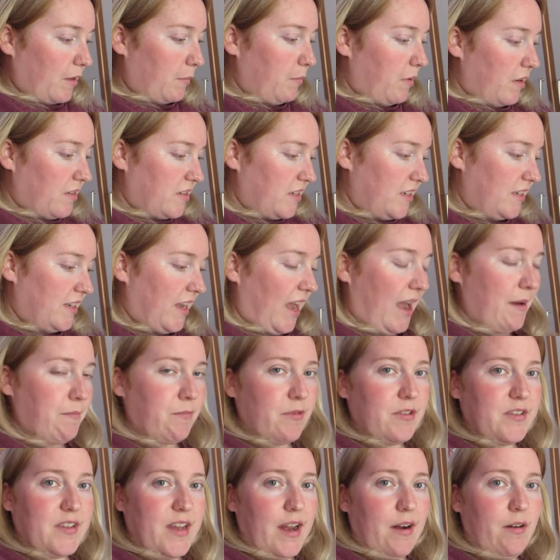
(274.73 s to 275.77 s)
bloody
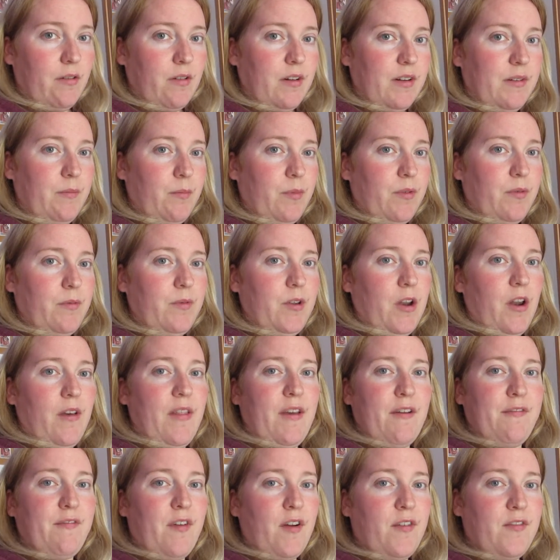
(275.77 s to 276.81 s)
cameras out and you know
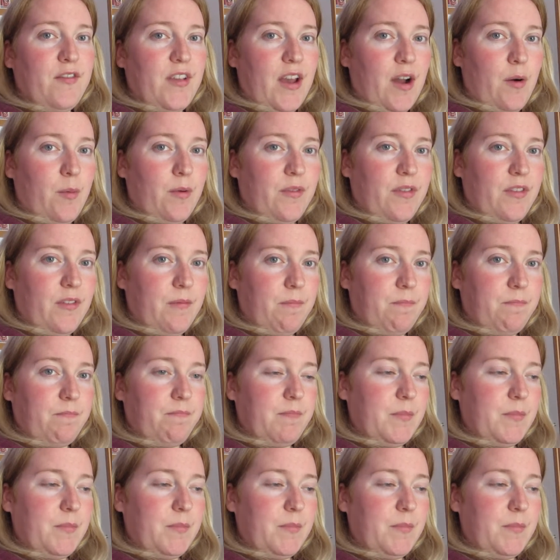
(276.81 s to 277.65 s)
their phones out with the